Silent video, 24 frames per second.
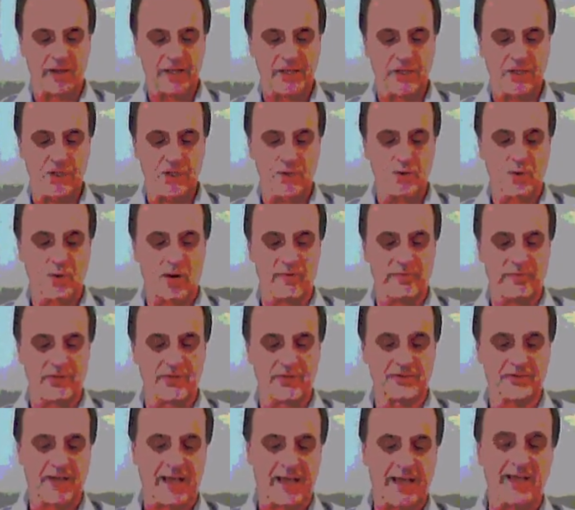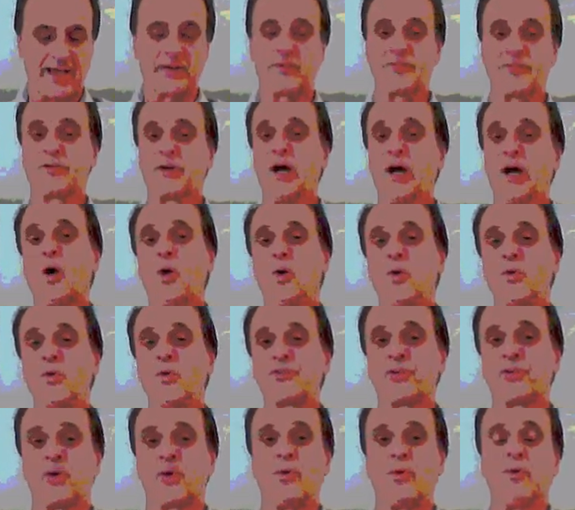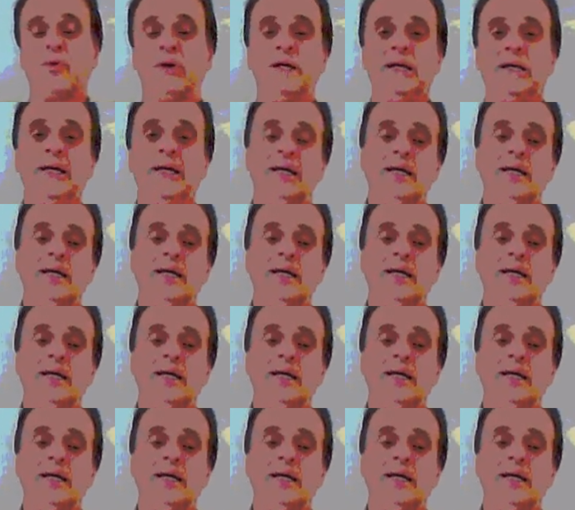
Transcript: and you are this head of gold." So